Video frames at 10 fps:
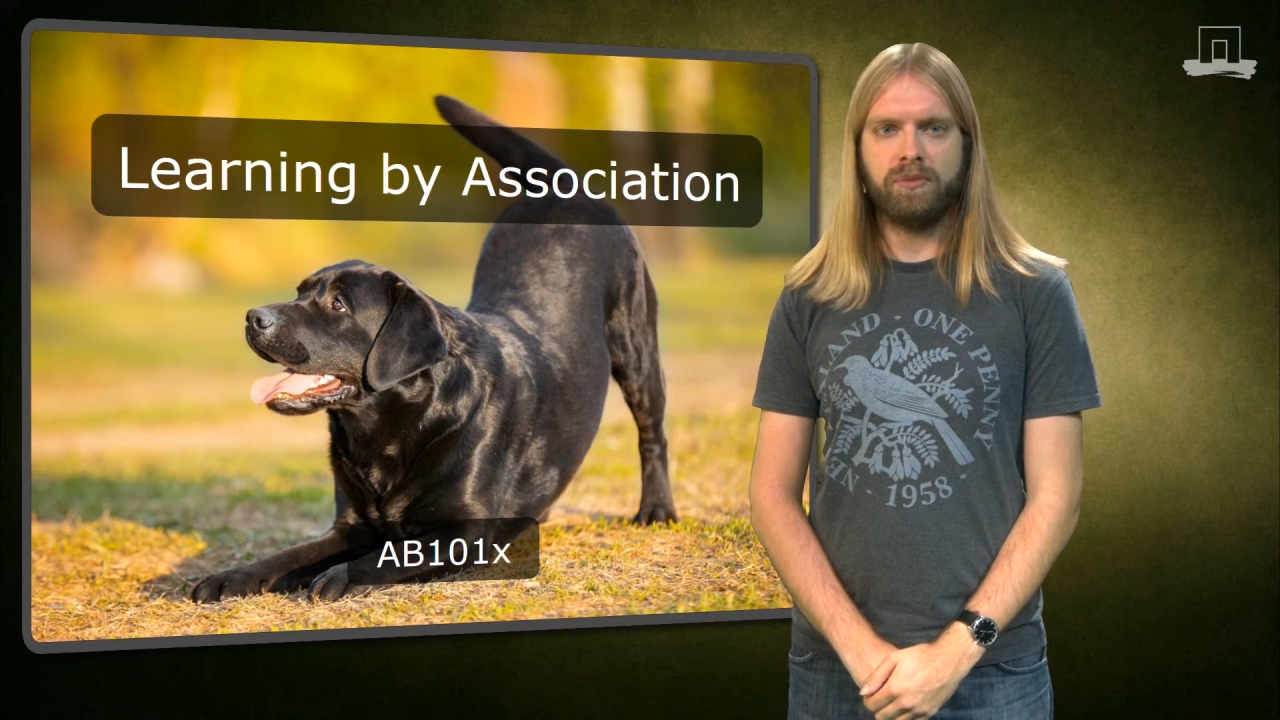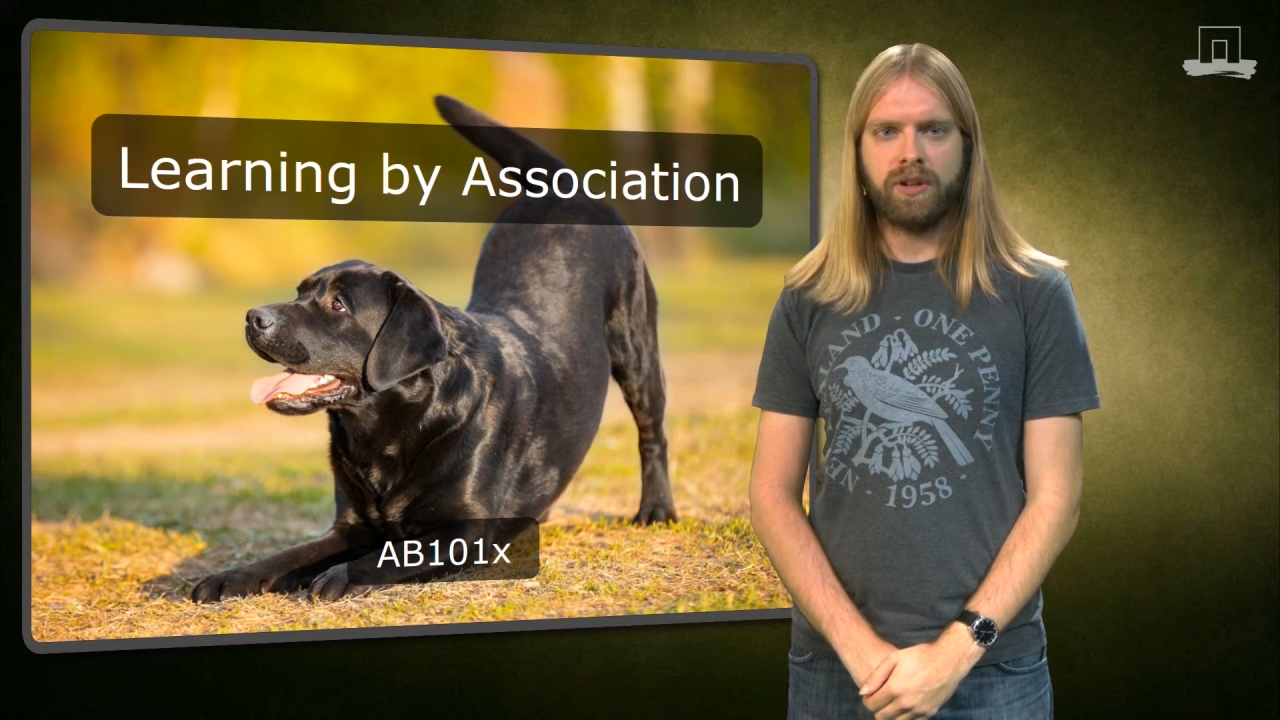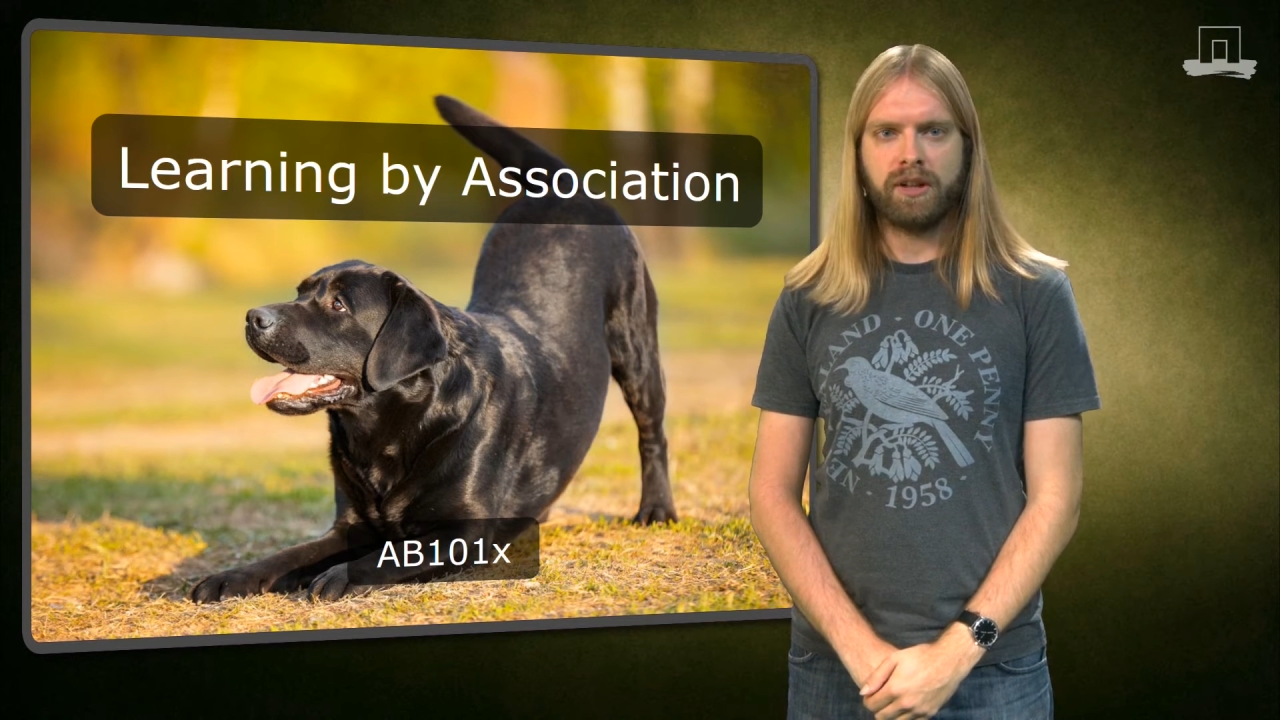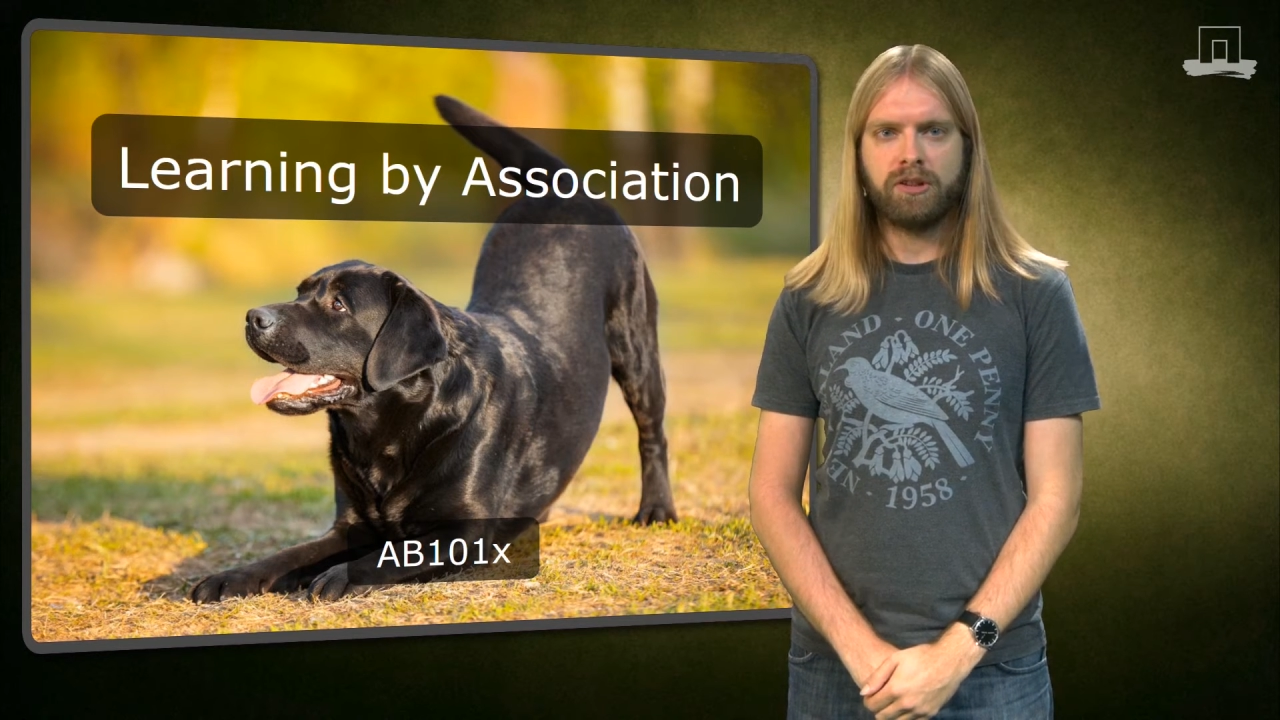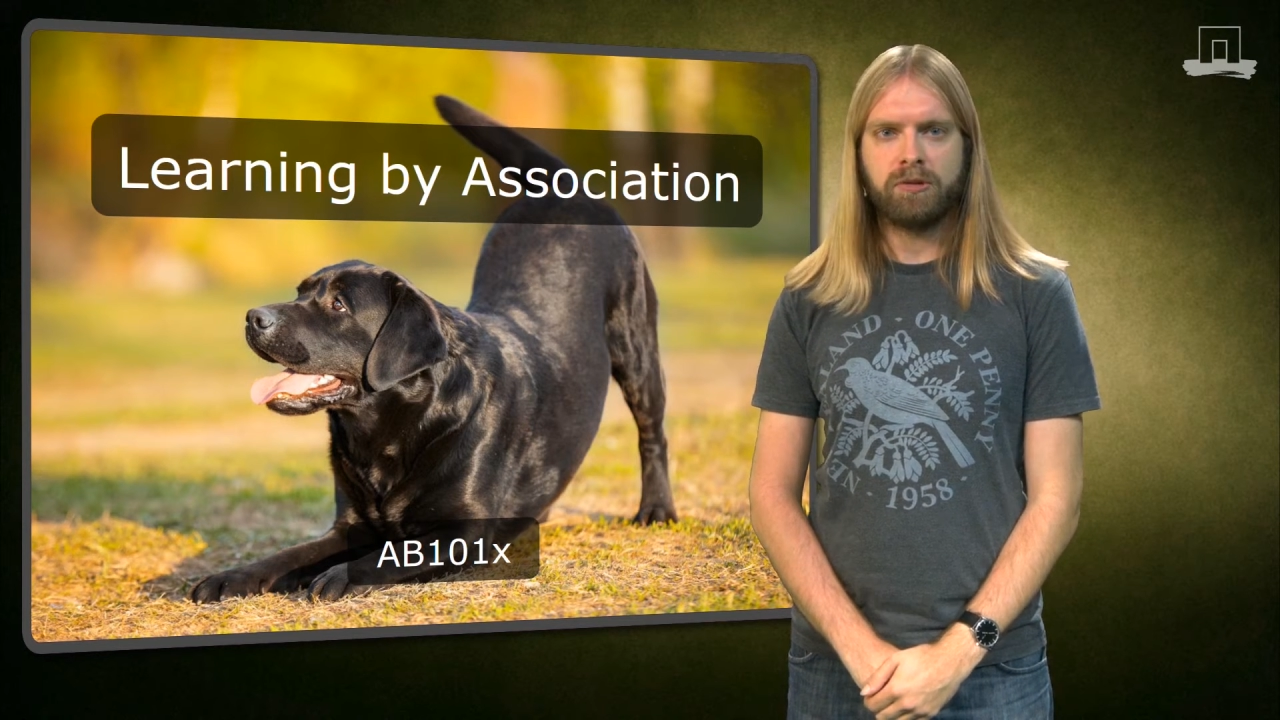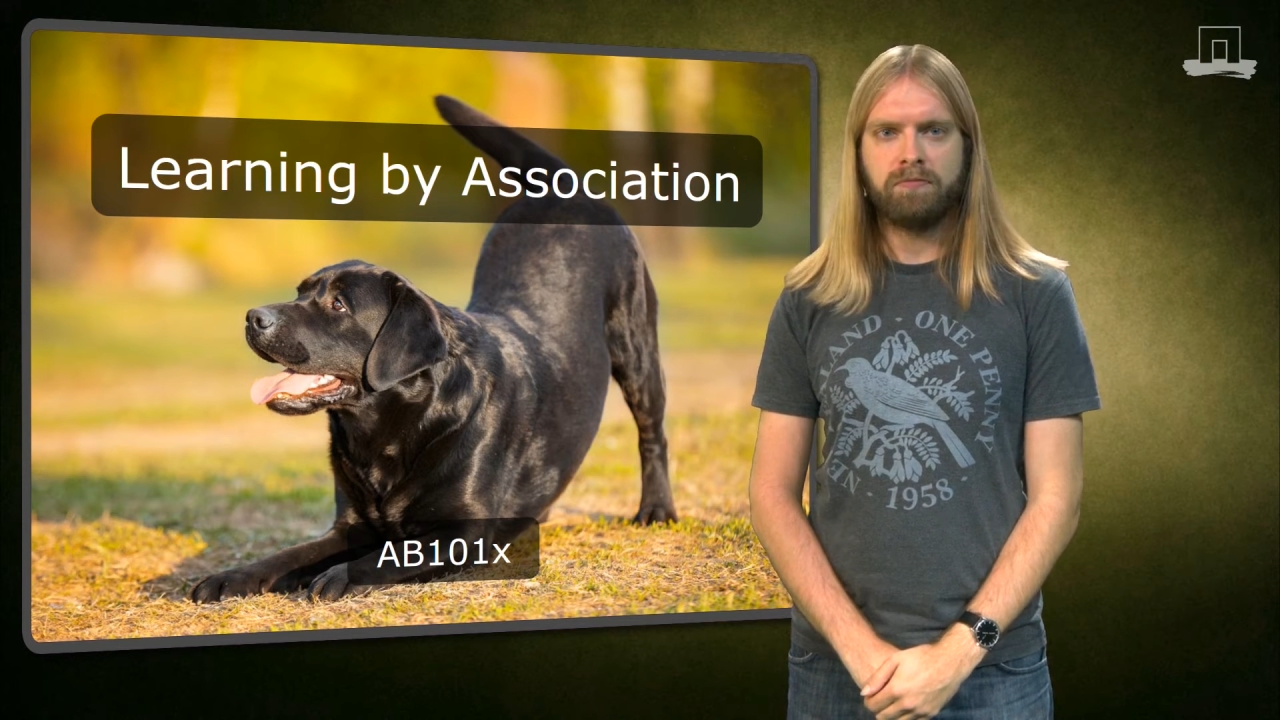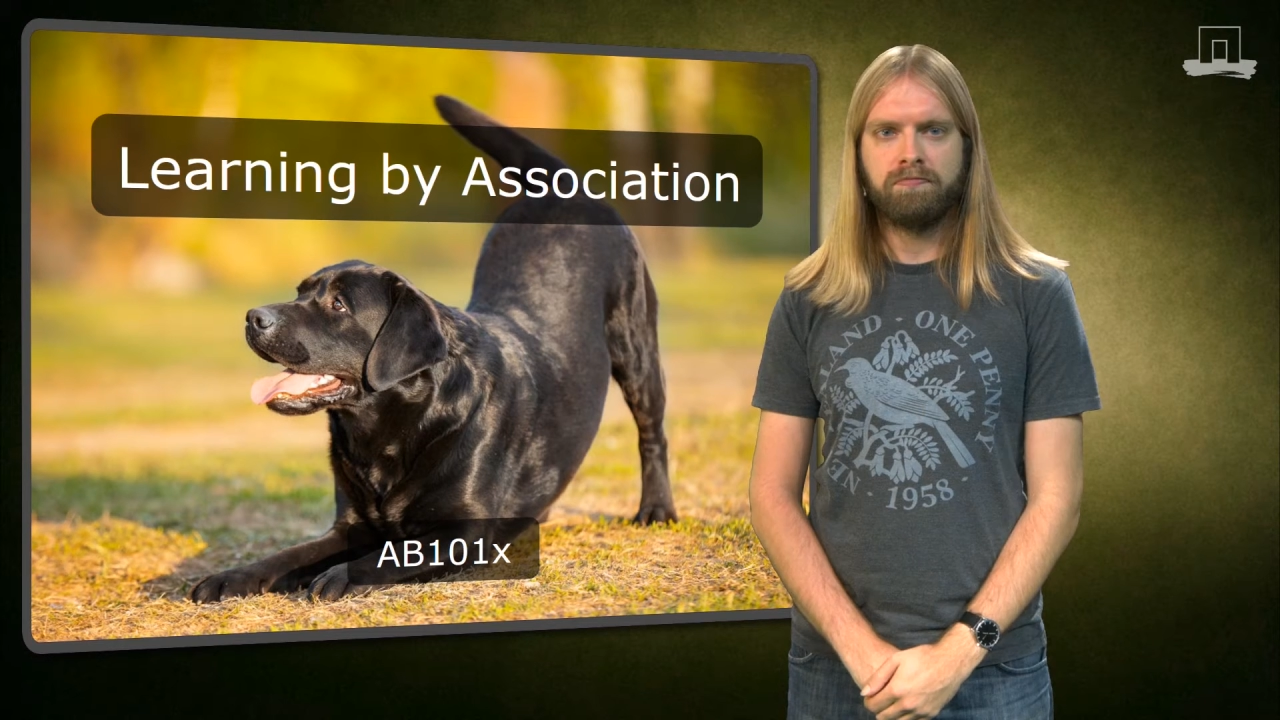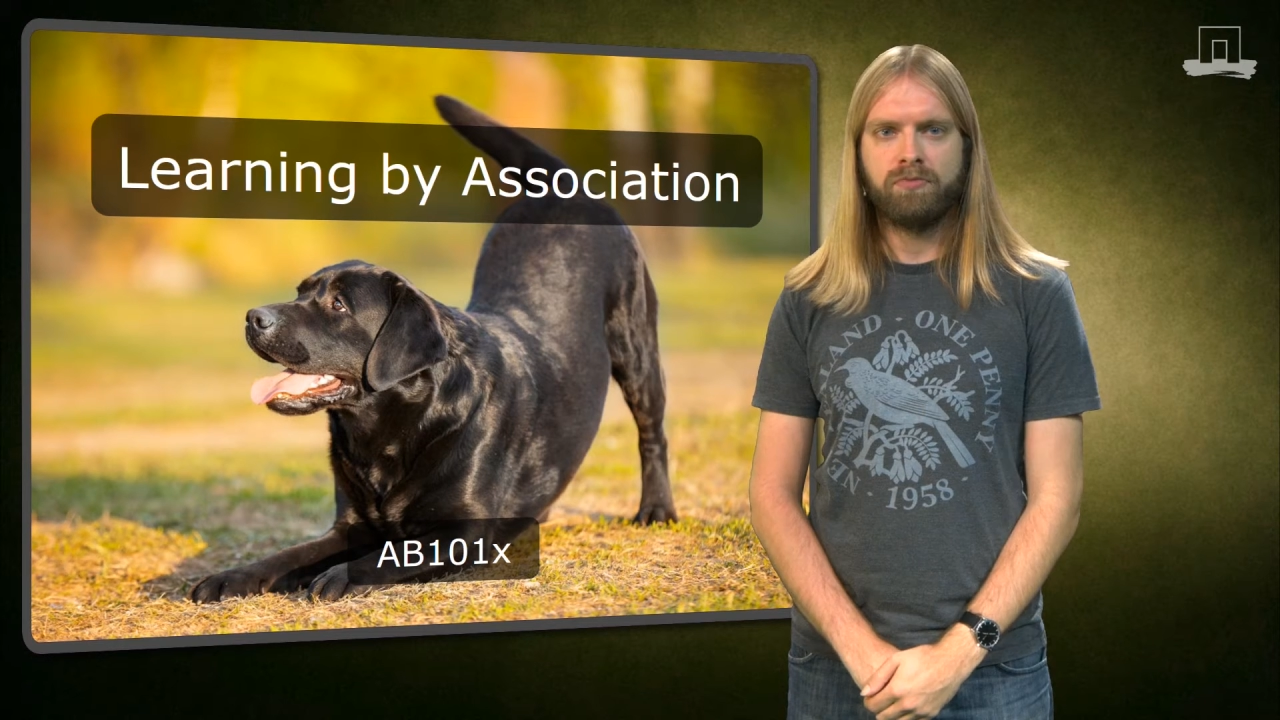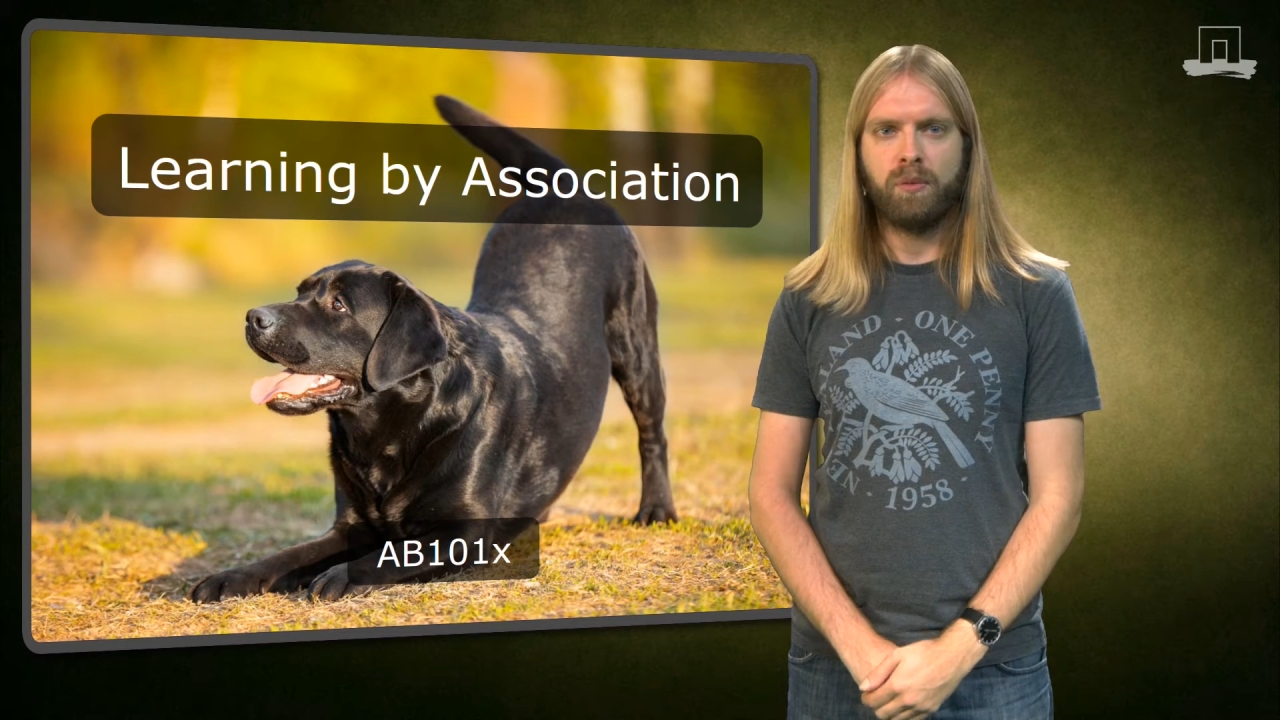objects,